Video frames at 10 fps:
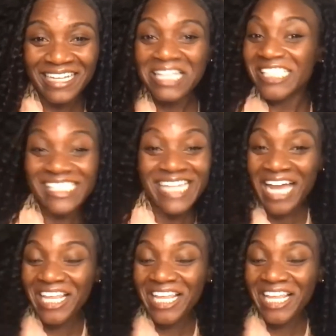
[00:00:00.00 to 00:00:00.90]
just
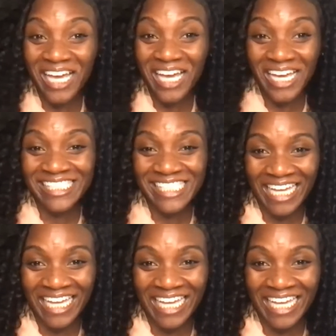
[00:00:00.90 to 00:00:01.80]
not in the United
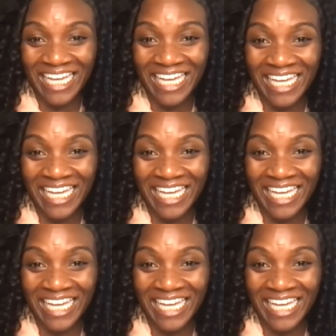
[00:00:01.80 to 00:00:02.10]
States.